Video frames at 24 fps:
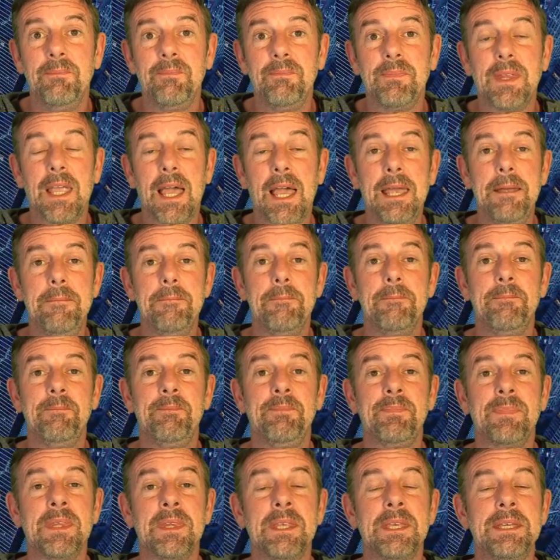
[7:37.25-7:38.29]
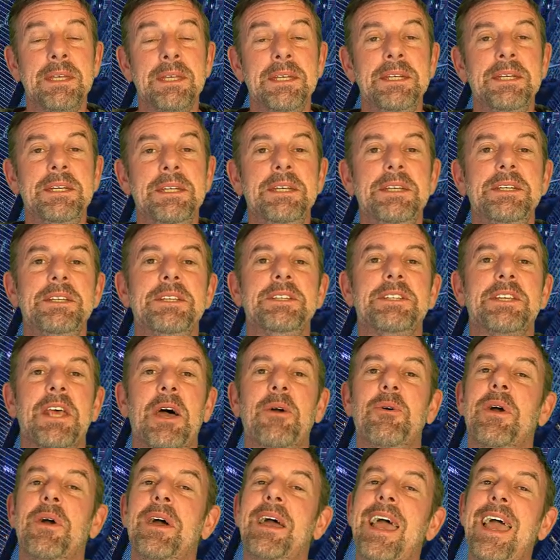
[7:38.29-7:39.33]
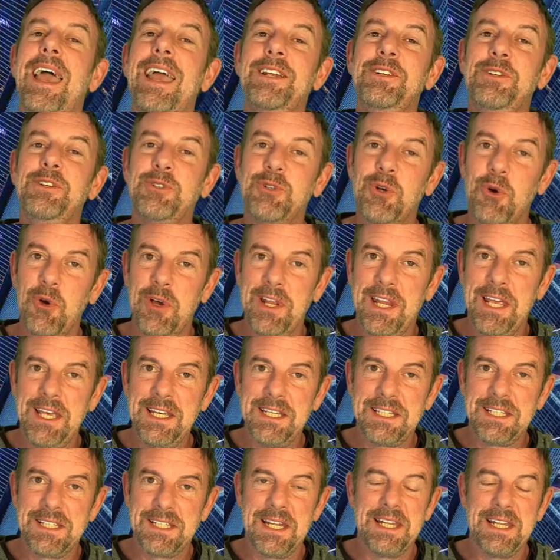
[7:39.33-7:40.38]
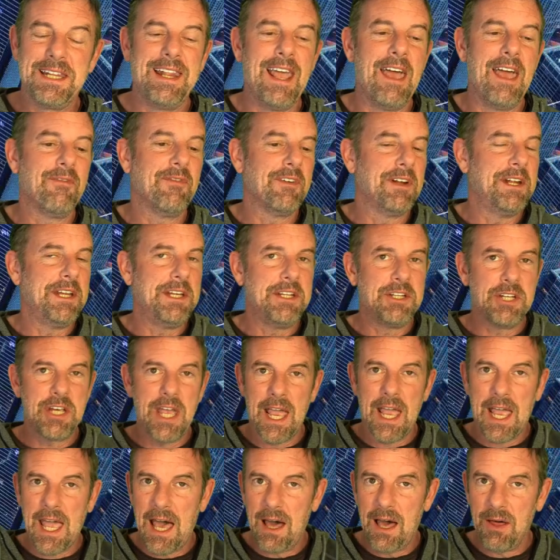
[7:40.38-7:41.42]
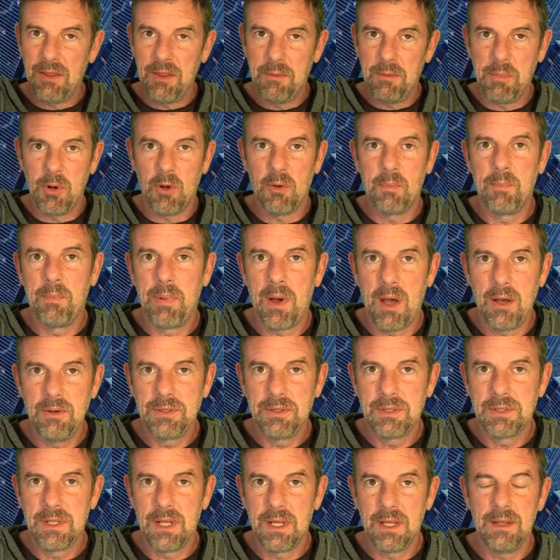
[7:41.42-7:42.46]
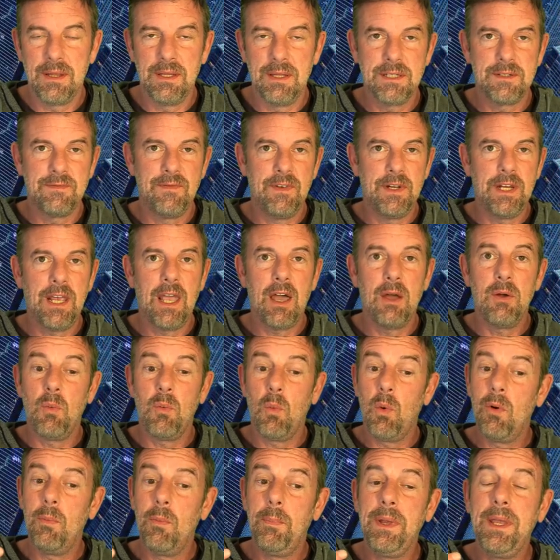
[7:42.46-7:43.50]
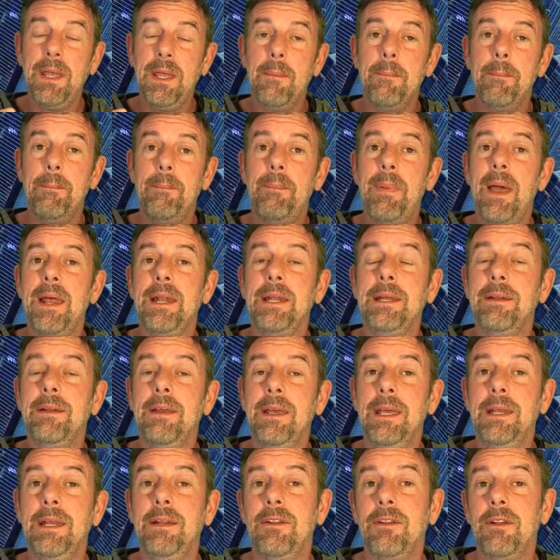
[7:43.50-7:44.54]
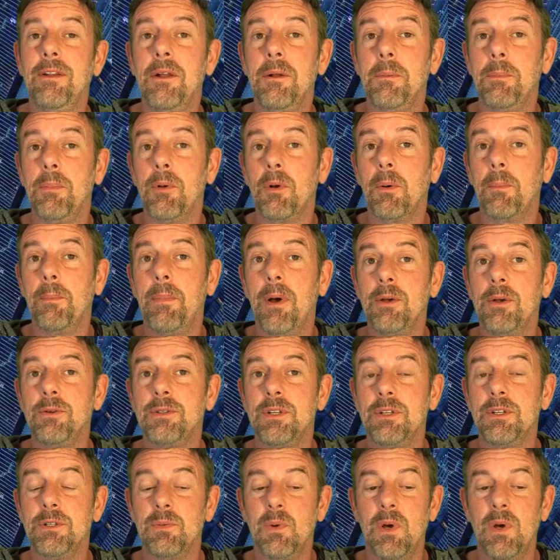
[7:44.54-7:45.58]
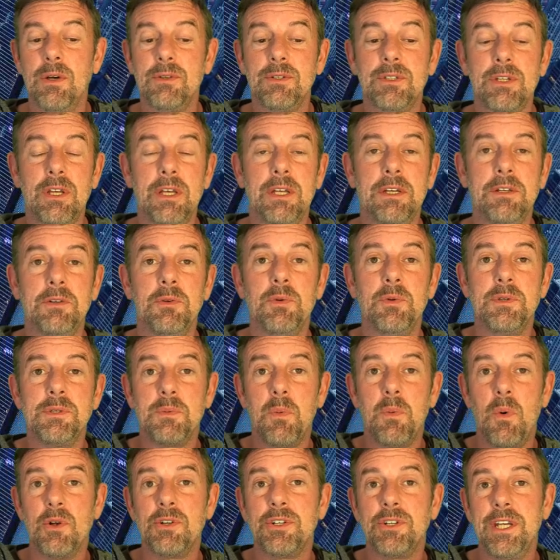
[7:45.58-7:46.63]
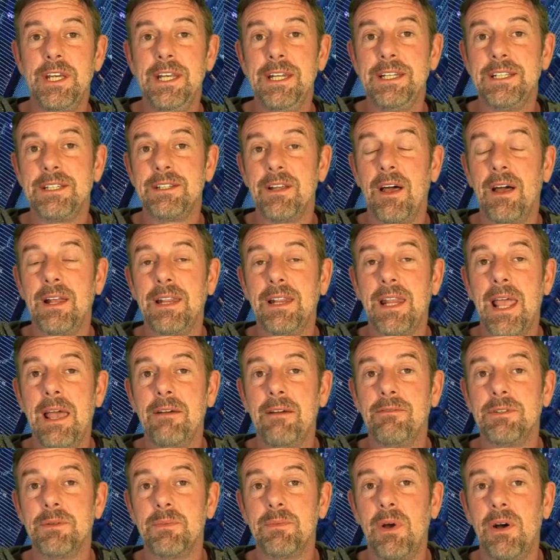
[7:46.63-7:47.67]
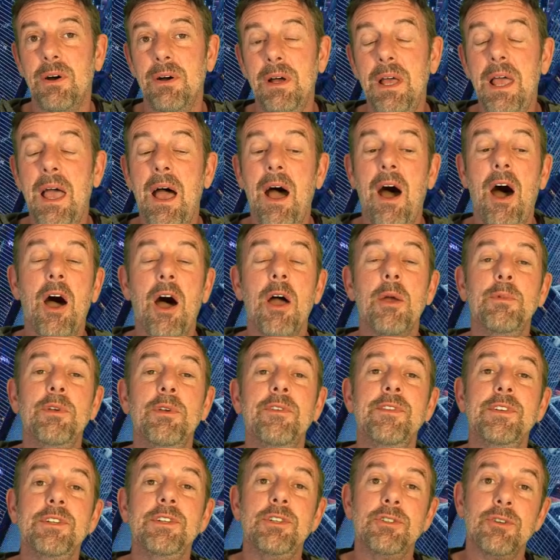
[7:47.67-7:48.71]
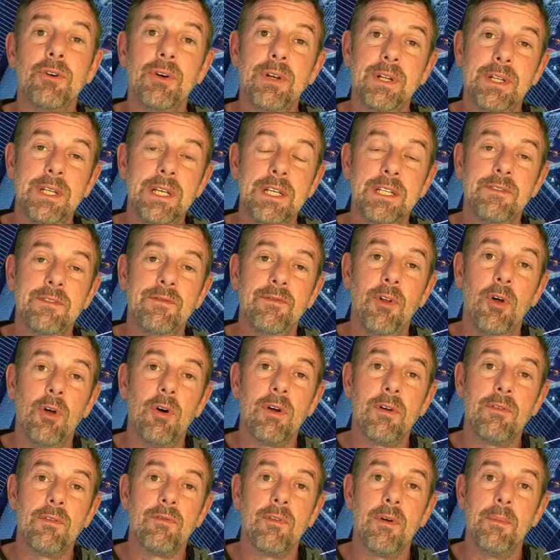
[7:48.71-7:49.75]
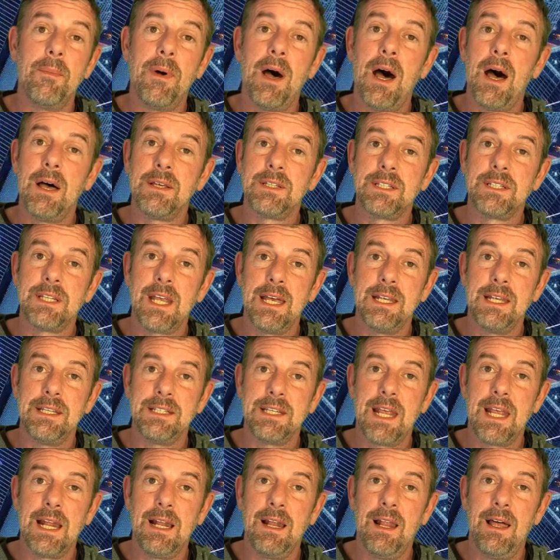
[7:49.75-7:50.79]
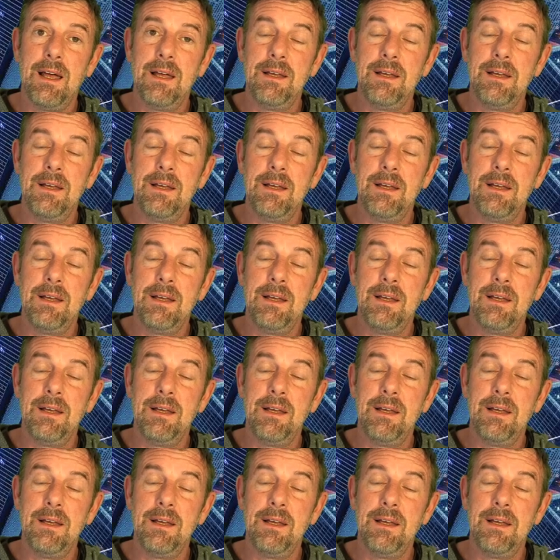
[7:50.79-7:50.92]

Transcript: Okay? So enjoy this. Definitely check out the blog post. This video will be embedded into the blog post as well, so you can always watch it inside there as well. I hope you've enjoyed this vlog from us at Zenler.